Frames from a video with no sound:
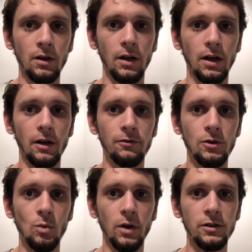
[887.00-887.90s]
if
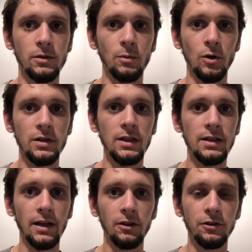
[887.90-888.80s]
you want some more
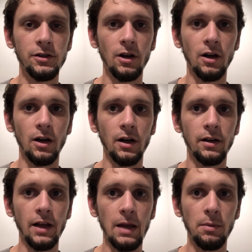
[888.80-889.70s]
details
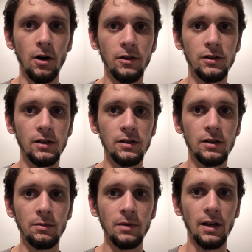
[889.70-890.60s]
on a part of the
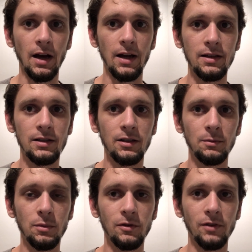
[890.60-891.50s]
system that I
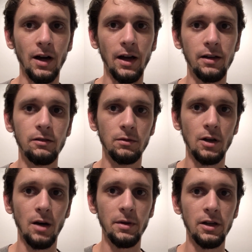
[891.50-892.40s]
didn't provide,
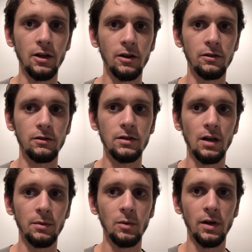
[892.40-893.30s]
comment here and
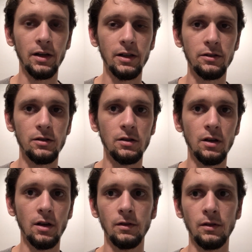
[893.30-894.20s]
tell me what it is.
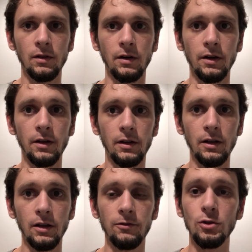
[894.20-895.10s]

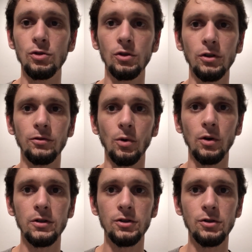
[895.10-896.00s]
If you do look
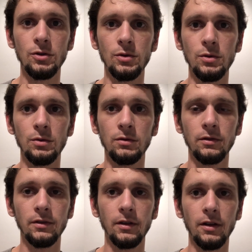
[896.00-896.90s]
forward to
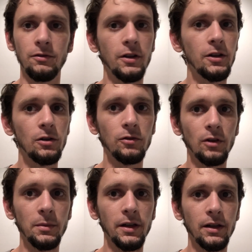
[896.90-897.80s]
a video
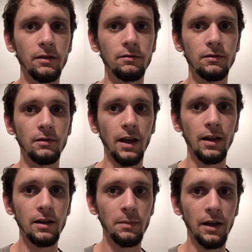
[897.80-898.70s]
from a
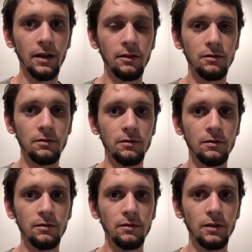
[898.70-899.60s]
handyman
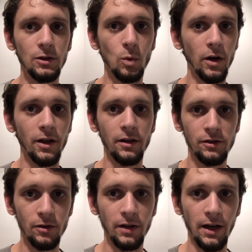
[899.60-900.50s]
that's working on
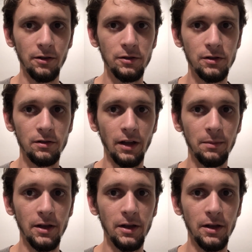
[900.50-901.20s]
his own house like